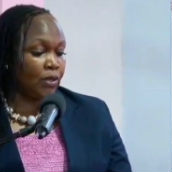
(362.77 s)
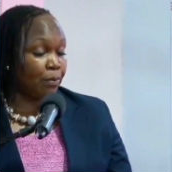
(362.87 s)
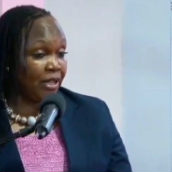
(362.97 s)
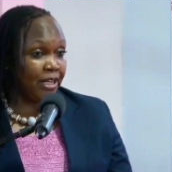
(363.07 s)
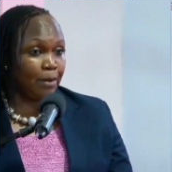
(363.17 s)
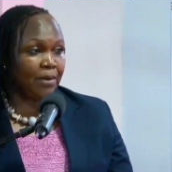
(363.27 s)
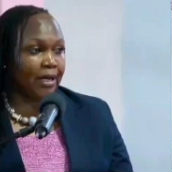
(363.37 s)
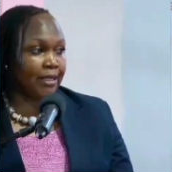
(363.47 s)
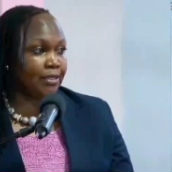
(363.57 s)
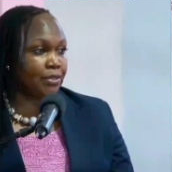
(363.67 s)
On the
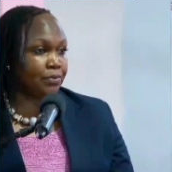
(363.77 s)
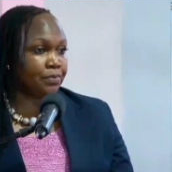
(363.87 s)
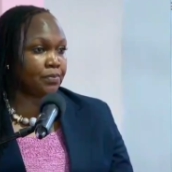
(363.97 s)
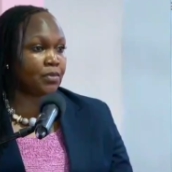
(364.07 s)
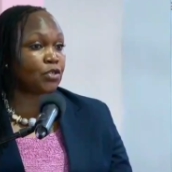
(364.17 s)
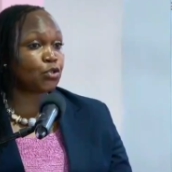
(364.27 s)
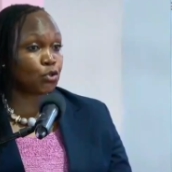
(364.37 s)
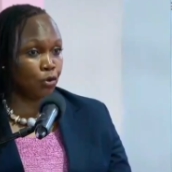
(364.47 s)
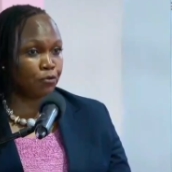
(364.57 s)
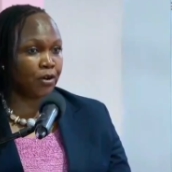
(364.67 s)
PDMIS,
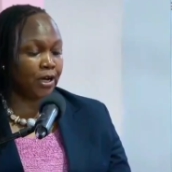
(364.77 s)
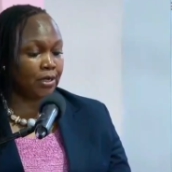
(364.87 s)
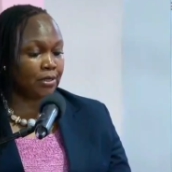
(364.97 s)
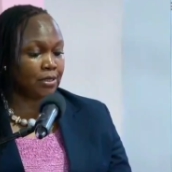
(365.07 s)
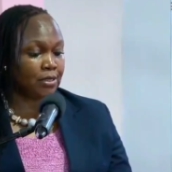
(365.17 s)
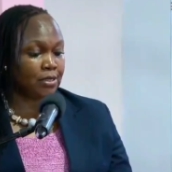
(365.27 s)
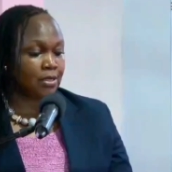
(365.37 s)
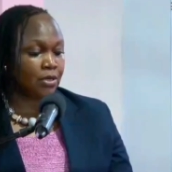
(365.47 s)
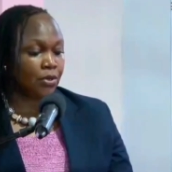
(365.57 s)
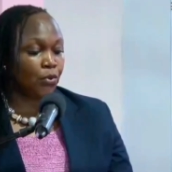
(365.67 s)
so far,
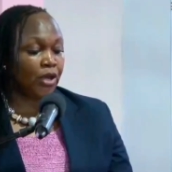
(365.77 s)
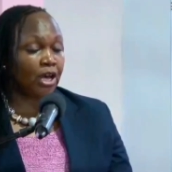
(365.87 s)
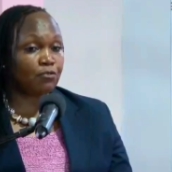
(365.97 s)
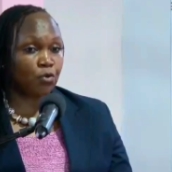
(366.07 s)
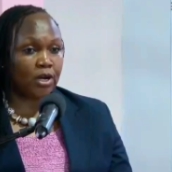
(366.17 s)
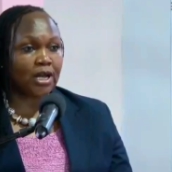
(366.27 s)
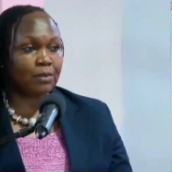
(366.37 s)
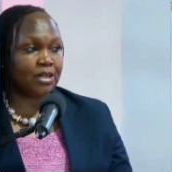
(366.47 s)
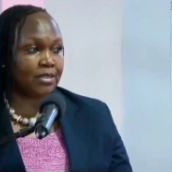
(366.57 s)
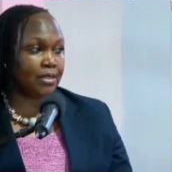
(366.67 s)
we have one
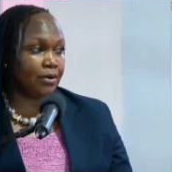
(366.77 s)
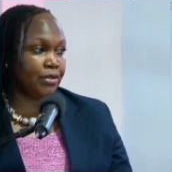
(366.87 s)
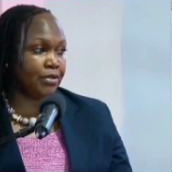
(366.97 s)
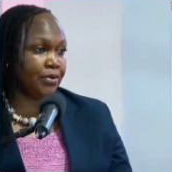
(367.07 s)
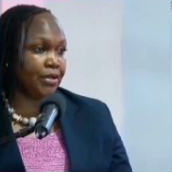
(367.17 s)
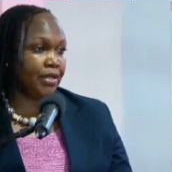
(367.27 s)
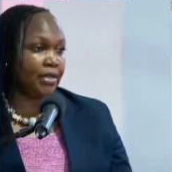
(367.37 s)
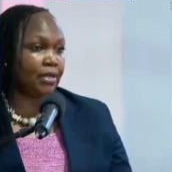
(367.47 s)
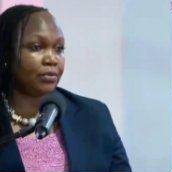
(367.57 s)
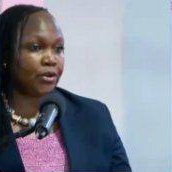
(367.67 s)
cabinet secretary
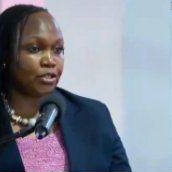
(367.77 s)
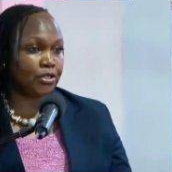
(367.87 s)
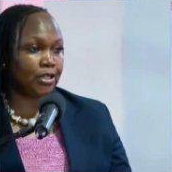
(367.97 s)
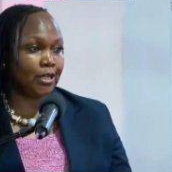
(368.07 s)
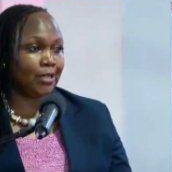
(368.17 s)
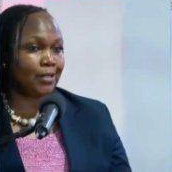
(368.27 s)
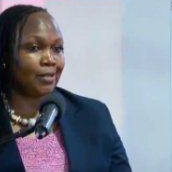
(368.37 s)
registered.